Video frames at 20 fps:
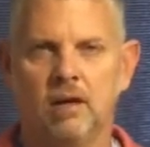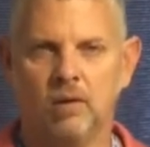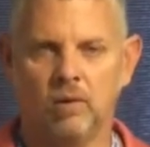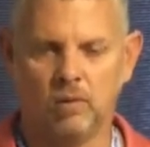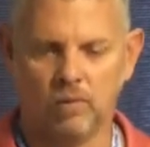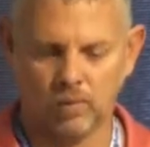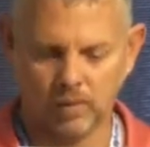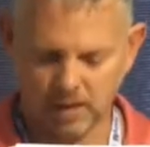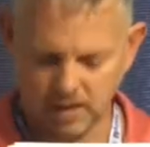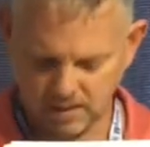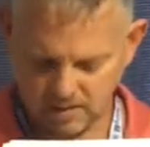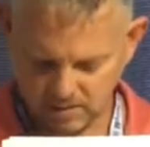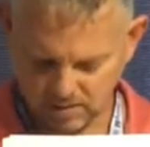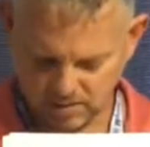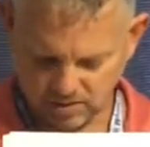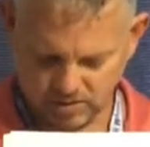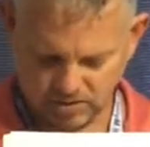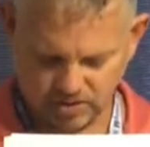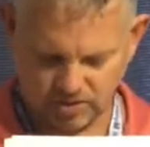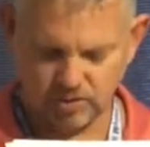1,
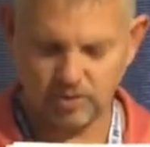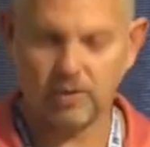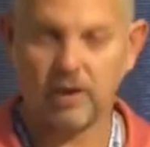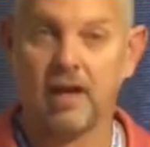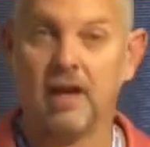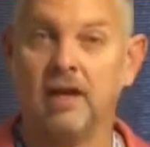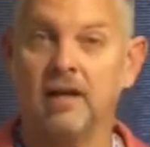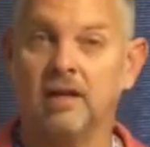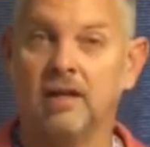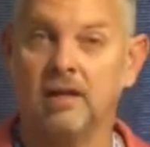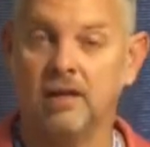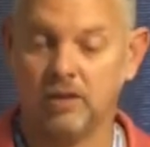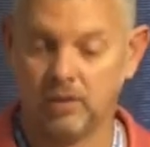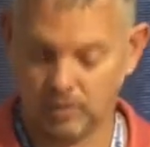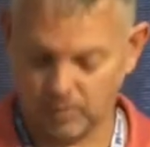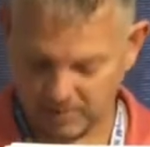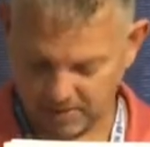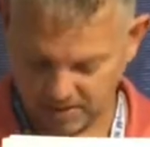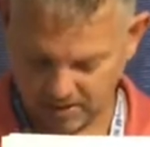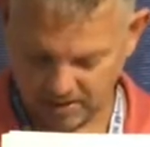2, and here
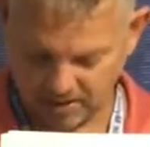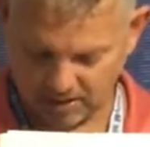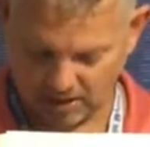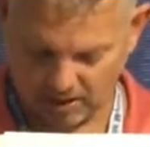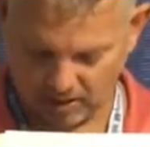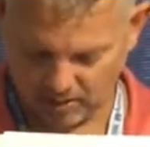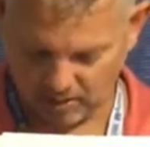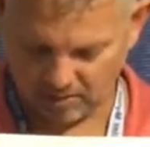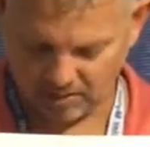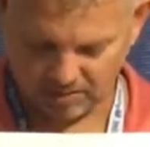we go.